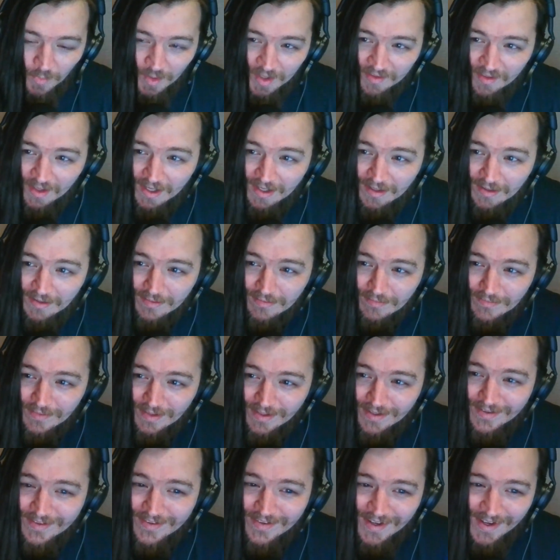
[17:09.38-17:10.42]
we think.
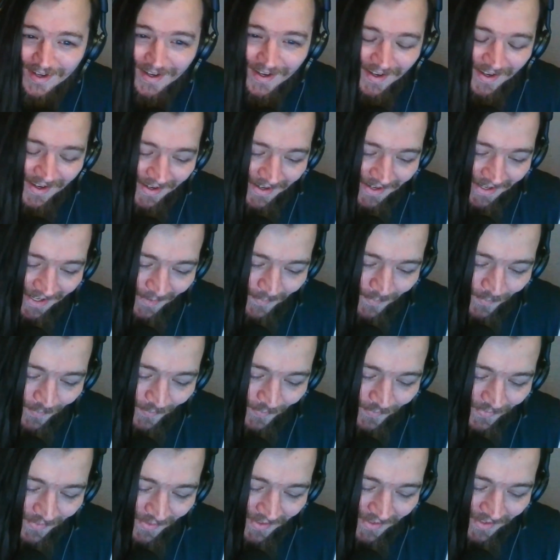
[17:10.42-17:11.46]

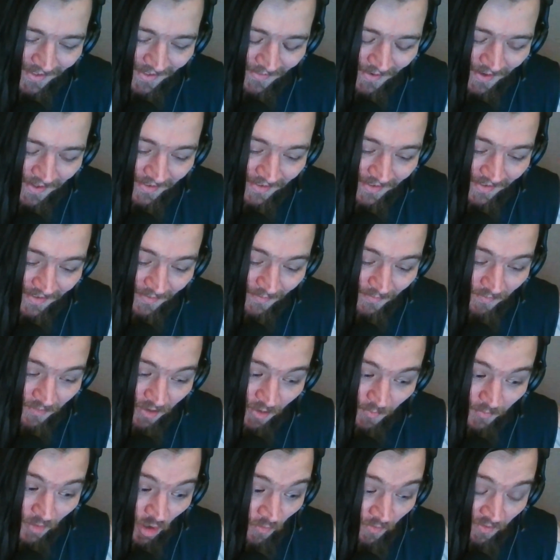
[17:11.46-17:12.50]
There is
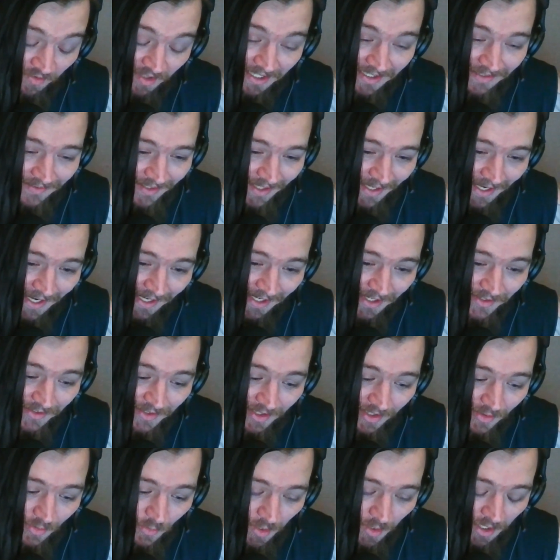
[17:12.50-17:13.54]
some other things that he could
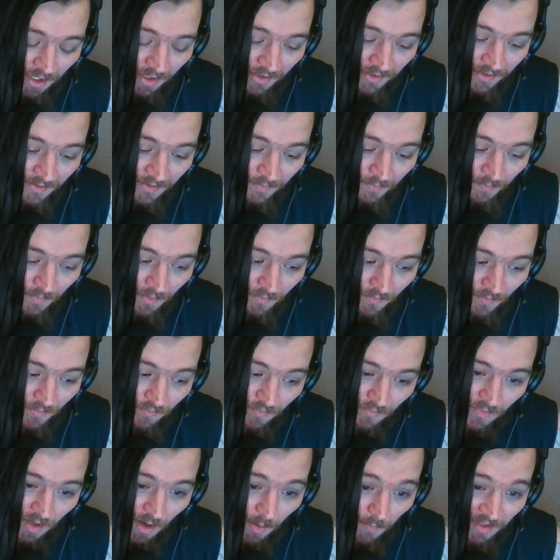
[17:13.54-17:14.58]
do. He could
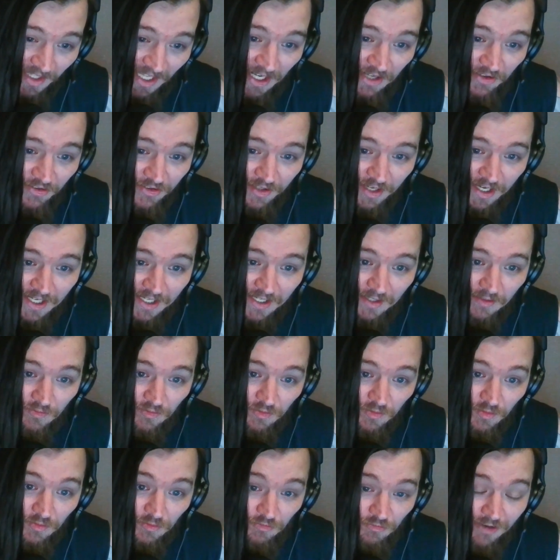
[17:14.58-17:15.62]
potentially
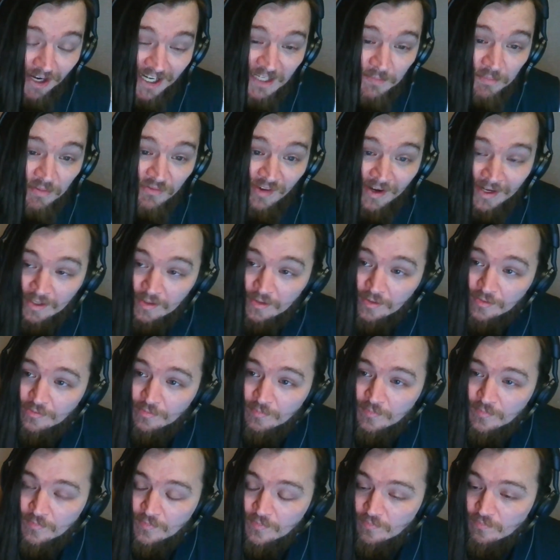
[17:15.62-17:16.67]
try to prevent us
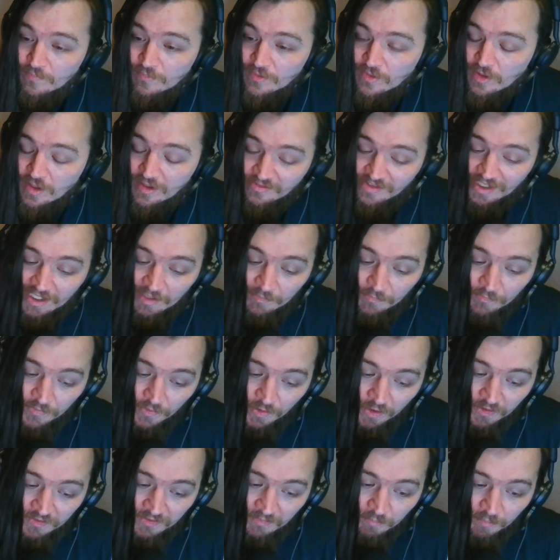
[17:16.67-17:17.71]
from conceding
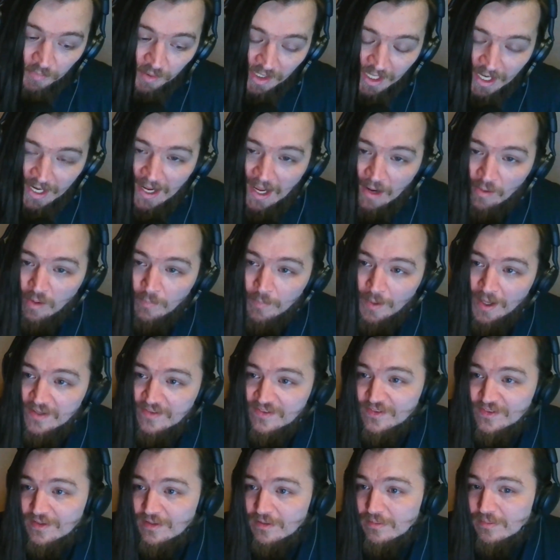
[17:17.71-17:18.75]
first and play our
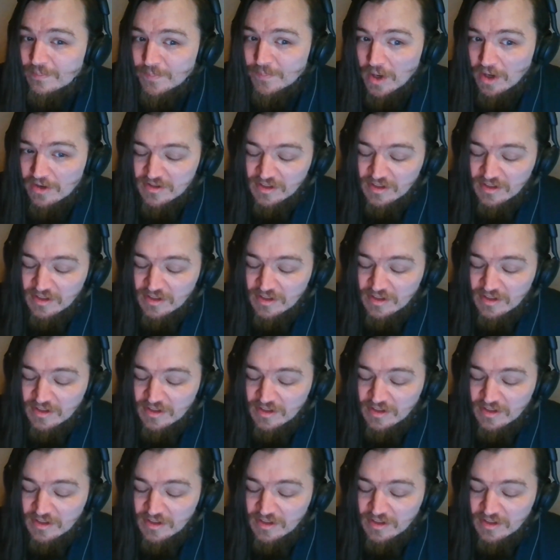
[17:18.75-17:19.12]
best box